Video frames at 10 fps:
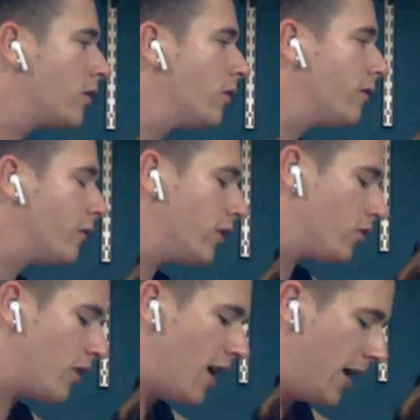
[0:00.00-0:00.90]
took Luna for a
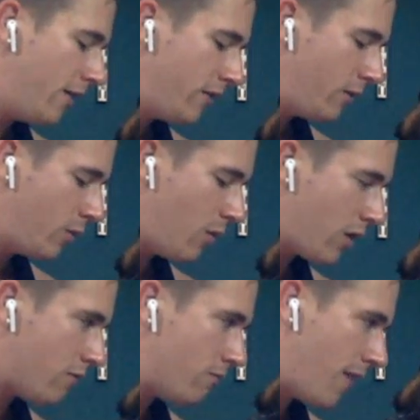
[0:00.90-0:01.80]
drive and then we
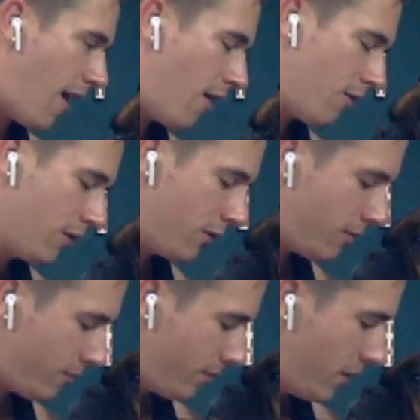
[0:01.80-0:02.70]
walked around.
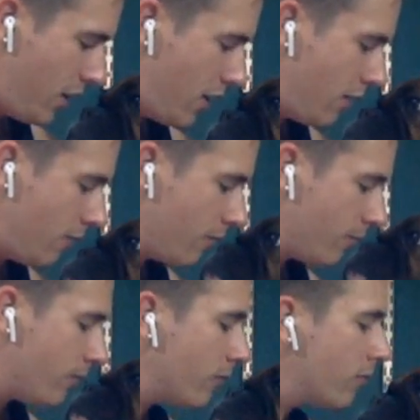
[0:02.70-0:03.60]
Yeah?
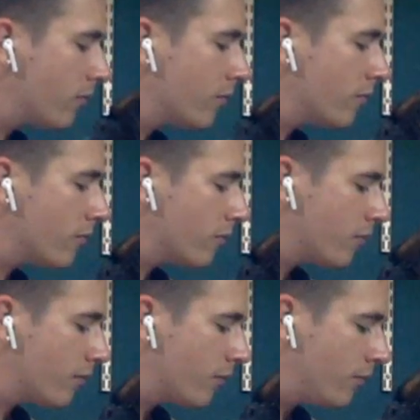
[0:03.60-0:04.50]

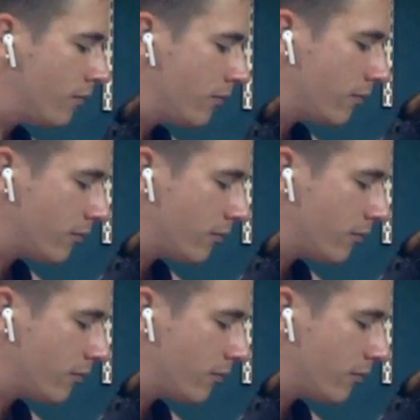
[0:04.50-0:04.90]
Hmm?